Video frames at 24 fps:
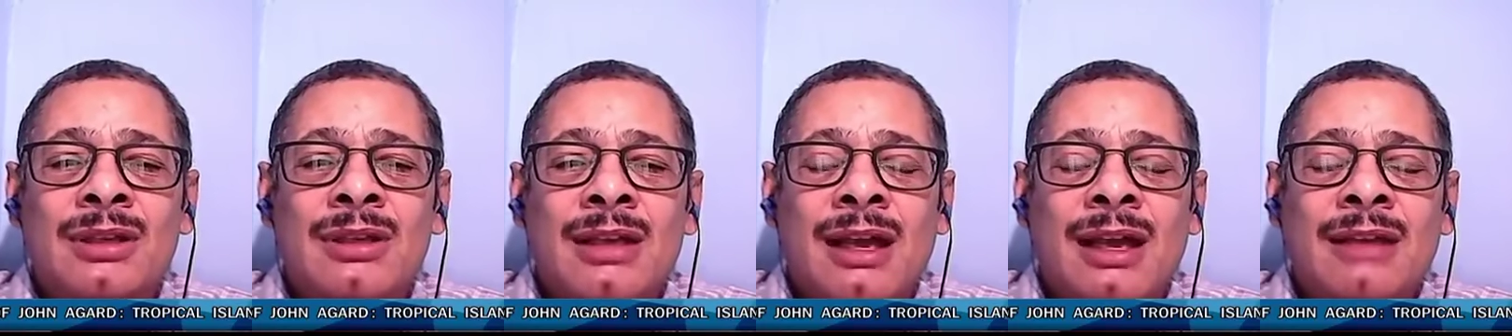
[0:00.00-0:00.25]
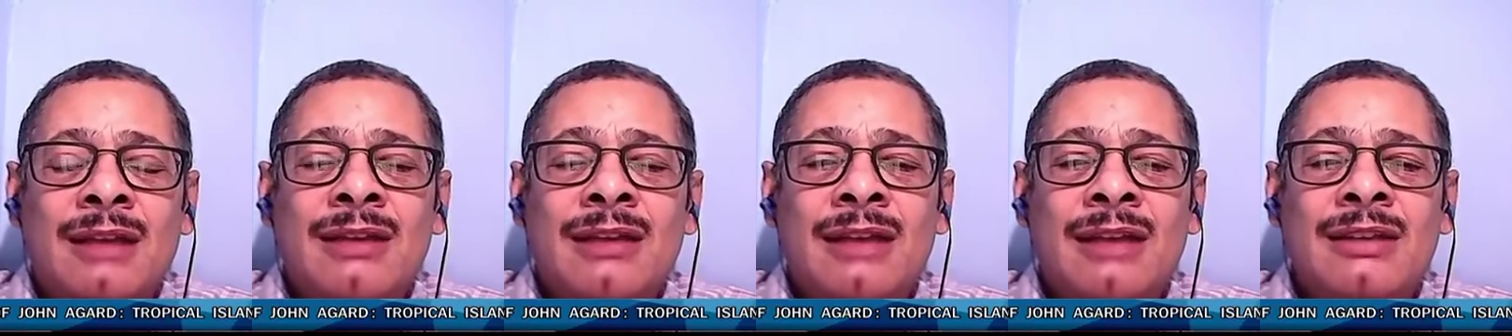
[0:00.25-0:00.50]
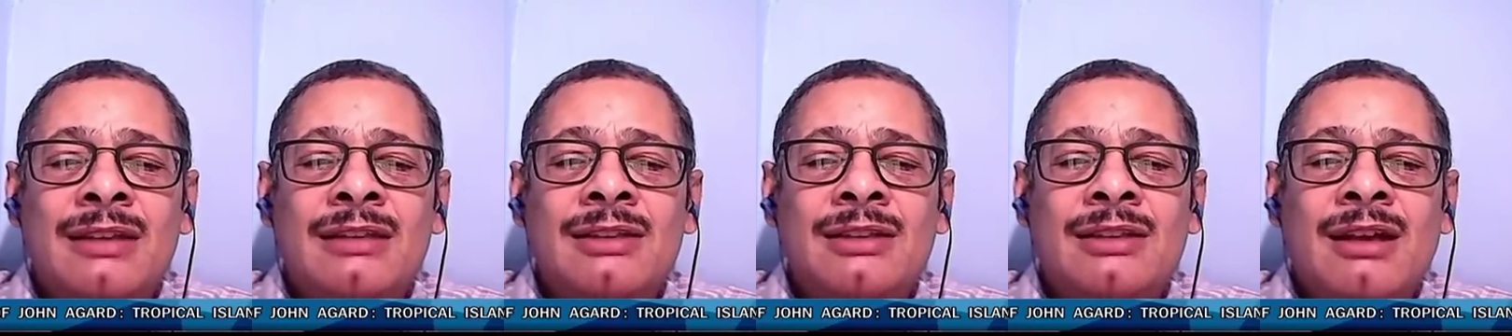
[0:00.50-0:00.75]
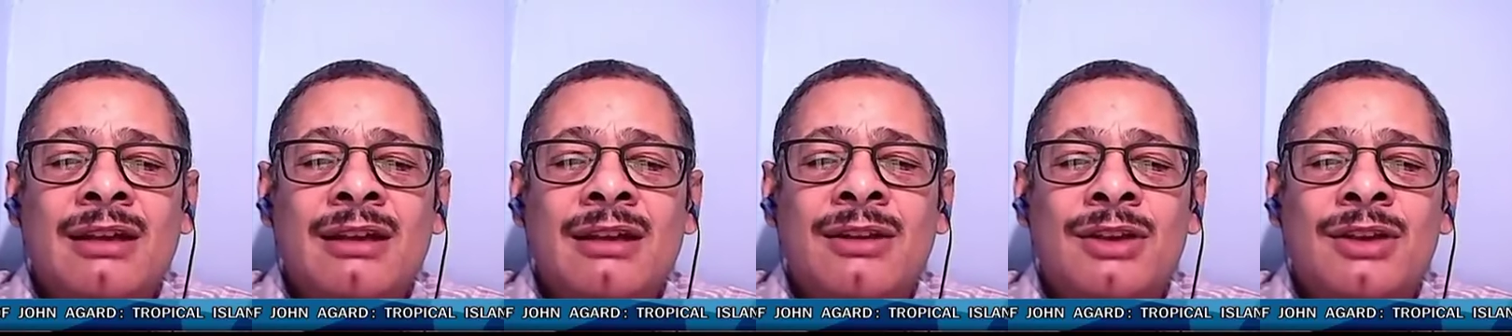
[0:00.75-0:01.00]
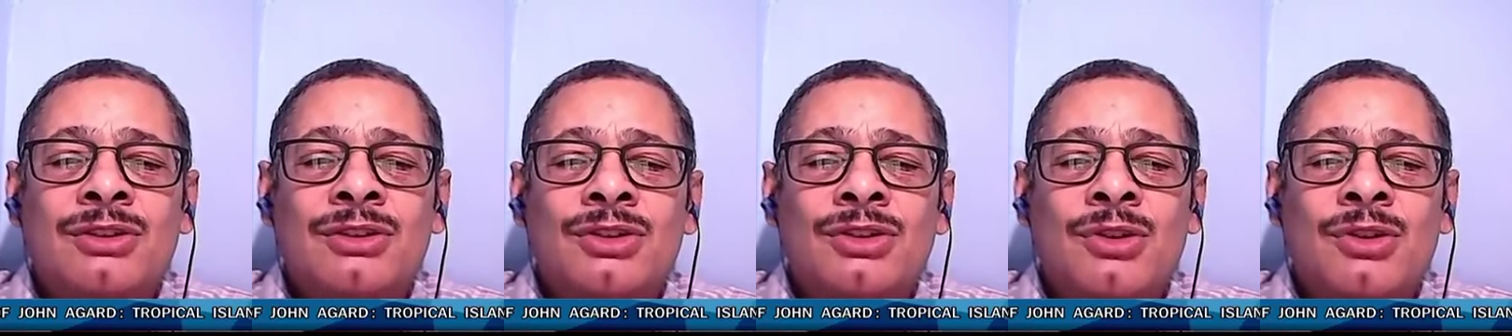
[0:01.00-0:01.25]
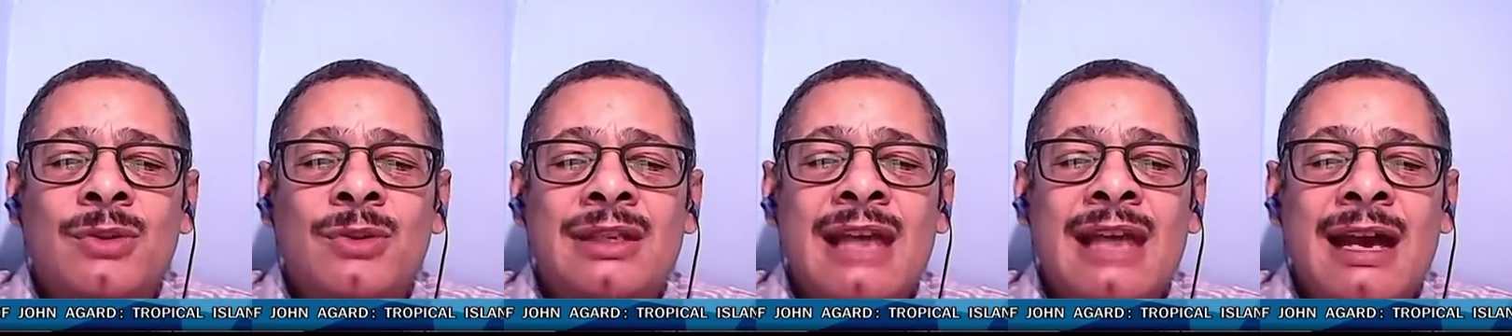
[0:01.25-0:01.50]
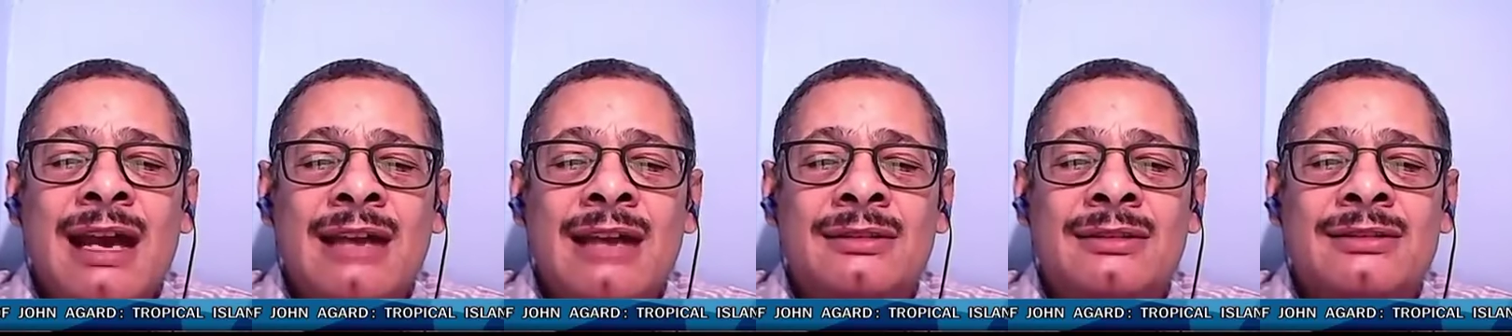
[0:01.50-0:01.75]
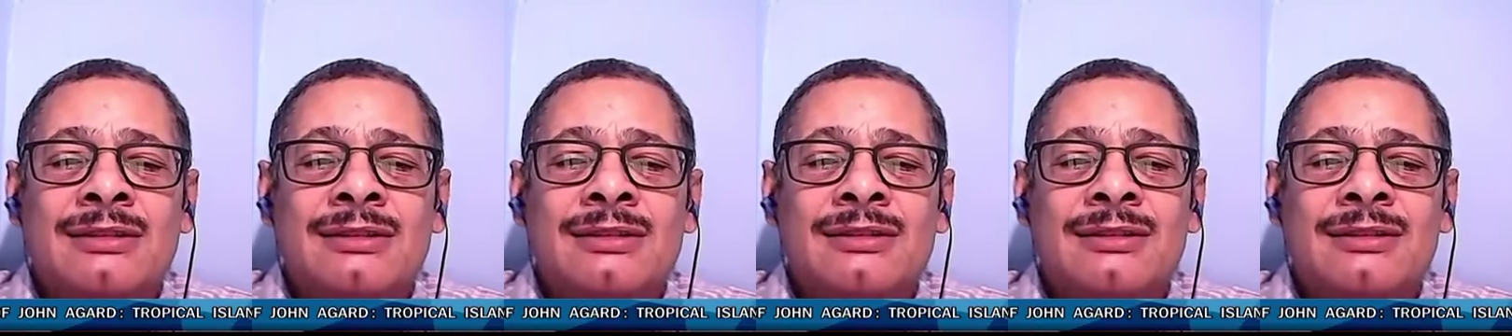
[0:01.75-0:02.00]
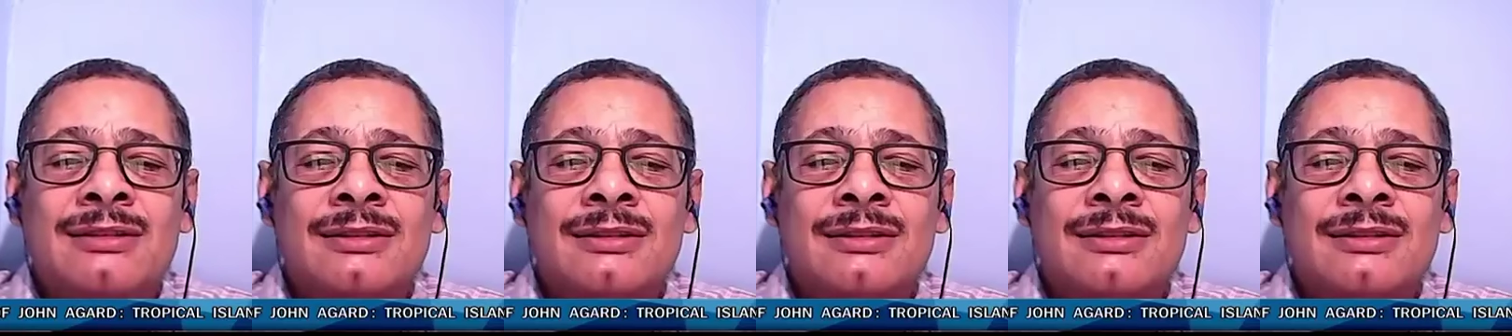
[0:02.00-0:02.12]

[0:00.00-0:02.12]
and then they target you with ads